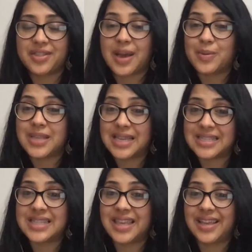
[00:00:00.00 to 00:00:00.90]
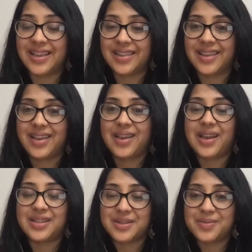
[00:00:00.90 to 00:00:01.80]
And that was his thing.
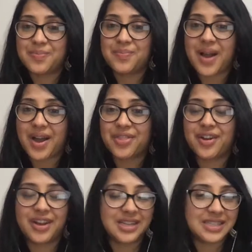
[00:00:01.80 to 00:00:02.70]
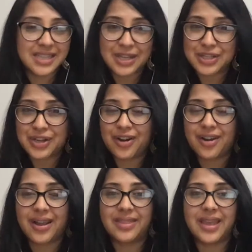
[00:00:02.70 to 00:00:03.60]
He'd bath her, he'd sing to her,
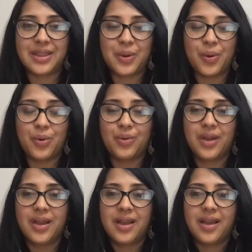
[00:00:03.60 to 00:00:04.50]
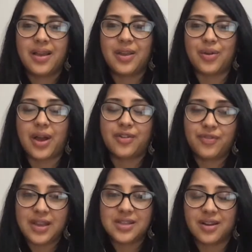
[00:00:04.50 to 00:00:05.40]
and then the whole, I'd
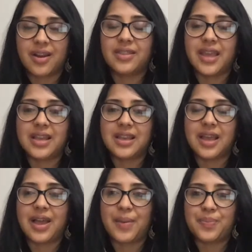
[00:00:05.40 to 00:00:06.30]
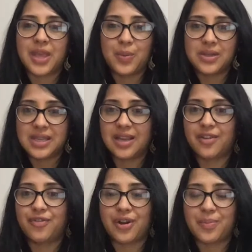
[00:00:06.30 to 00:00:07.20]
feed her, and then he would take her
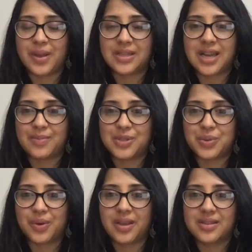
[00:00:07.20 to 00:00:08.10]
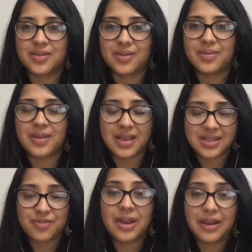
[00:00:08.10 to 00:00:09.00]
for a bedtime story. So
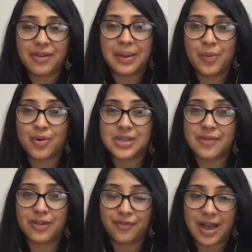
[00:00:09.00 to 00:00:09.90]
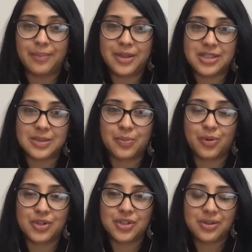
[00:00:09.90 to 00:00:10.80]
it's really, really important to have the family to
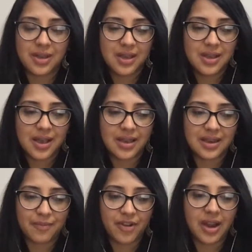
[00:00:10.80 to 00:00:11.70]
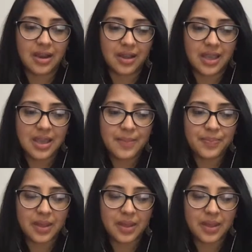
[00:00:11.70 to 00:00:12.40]
support you. And I'm very lucky.